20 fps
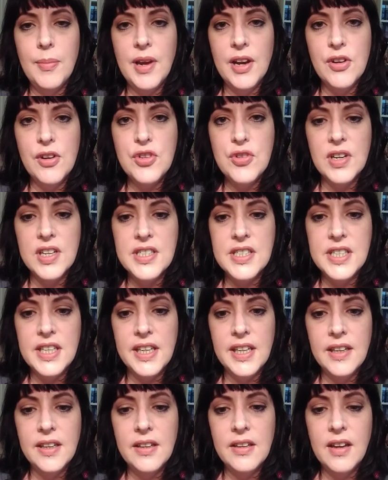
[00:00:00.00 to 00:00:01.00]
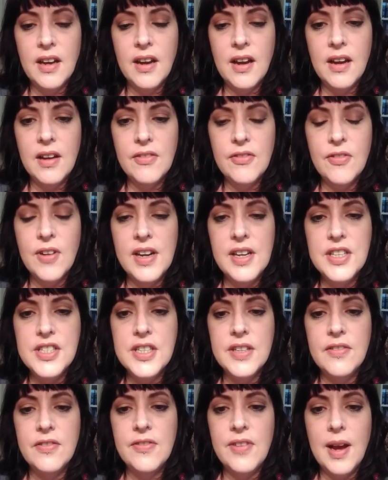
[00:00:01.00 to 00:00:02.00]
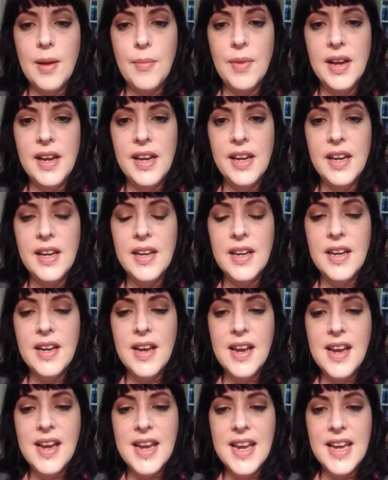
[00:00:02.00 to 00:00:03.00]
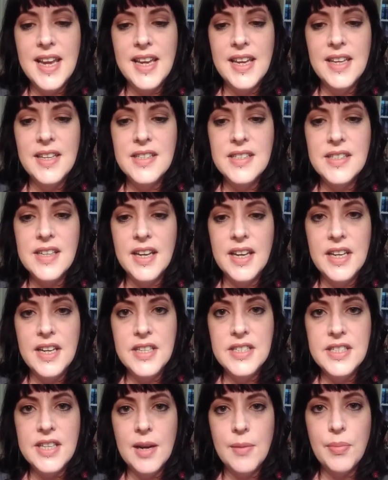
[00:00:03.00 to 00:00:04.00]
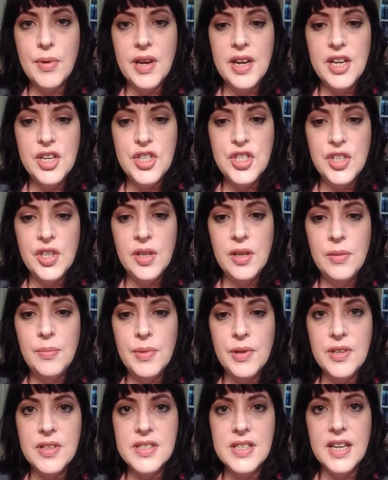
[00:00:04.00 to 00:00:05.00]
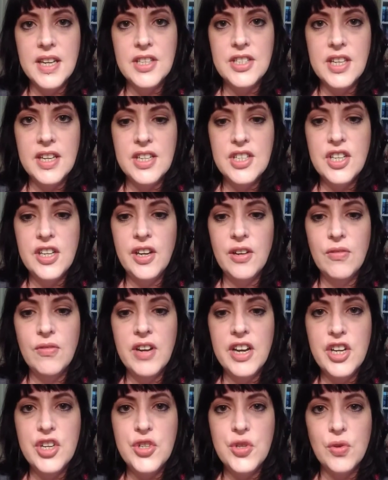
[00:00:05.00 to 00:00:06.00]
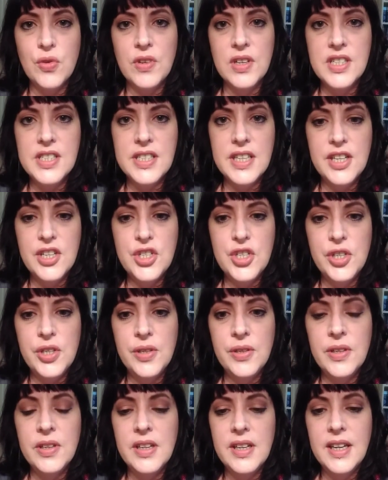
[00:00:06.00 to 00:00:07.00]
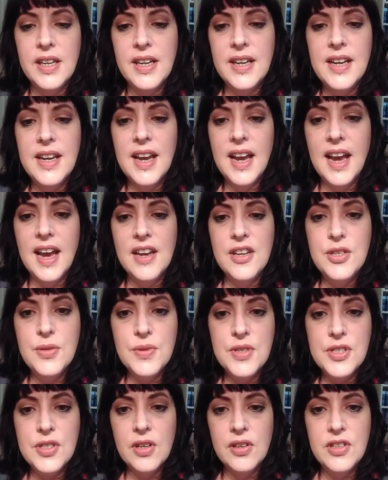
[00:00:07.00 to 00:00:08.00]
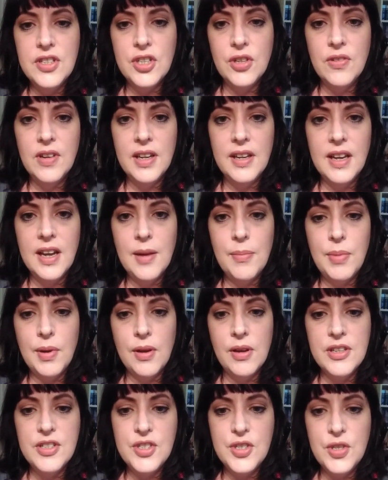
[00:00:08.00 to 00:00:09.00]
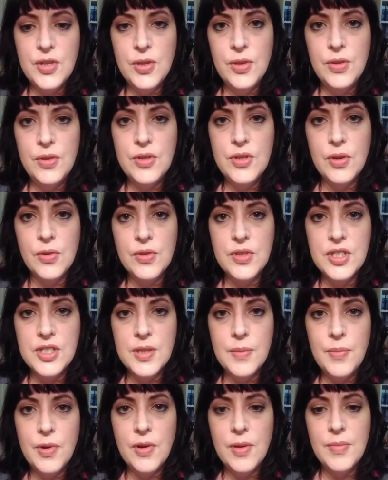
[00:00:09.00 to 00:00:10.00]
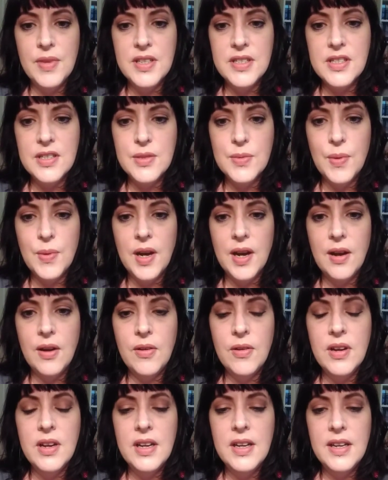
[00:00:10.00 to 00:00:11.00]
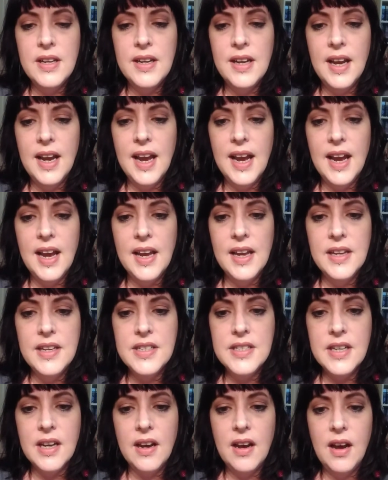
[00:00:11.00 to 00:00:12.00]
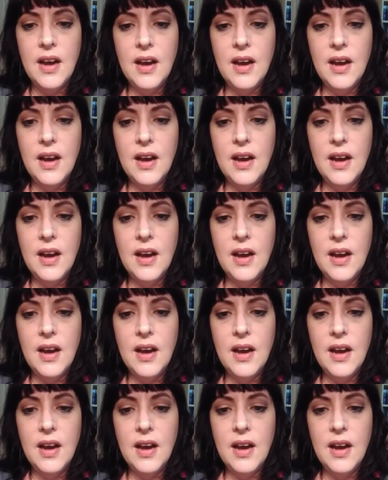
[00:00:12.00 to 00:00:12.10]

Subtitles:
about trusting friends and family is a separate issue, because that's actually a reassurance issue, and to a certain degree that applies to doctor's appointments as well. And